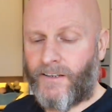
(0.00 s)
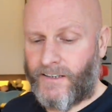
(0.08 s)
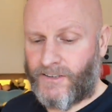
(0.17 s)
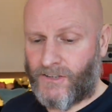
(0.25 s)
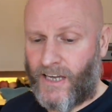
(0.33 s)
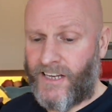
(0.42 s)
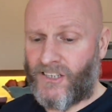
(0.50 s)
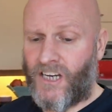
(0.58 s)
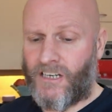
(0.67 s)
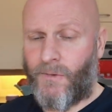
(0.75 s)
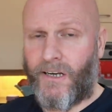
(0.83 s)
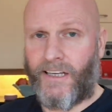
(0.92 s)
It's
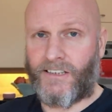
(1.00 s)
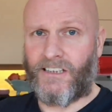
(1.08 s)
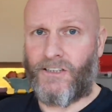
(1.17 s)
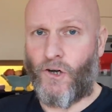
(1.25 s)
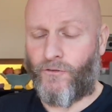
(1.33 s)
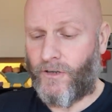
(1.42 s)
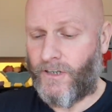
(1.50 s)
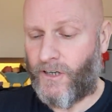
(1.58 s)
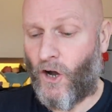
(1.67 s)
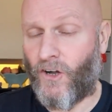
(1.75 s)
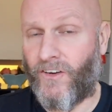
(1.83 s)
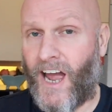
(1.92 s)
18 minutes in the oven,
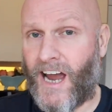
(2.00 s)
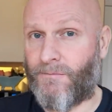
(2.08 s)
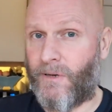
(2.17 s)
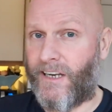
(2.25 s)
or 9